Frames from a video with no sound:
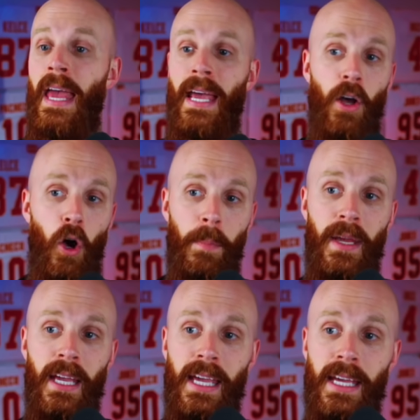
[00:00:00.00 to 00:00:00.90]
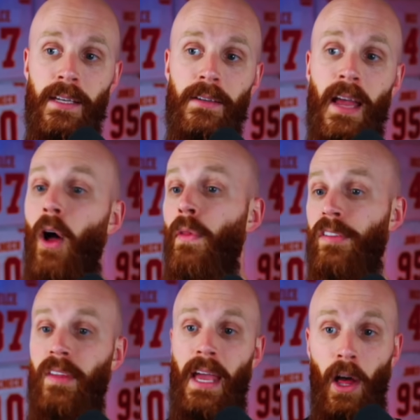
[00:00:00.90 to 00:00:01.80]
and hoping he'd not only
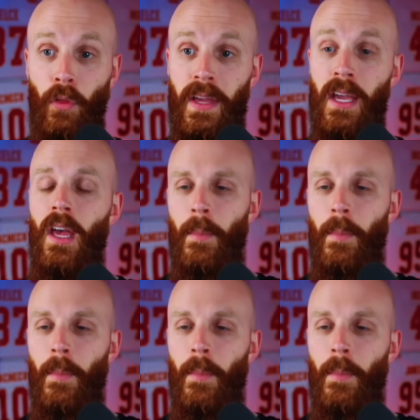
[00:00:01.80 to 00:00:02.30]
stay healthy,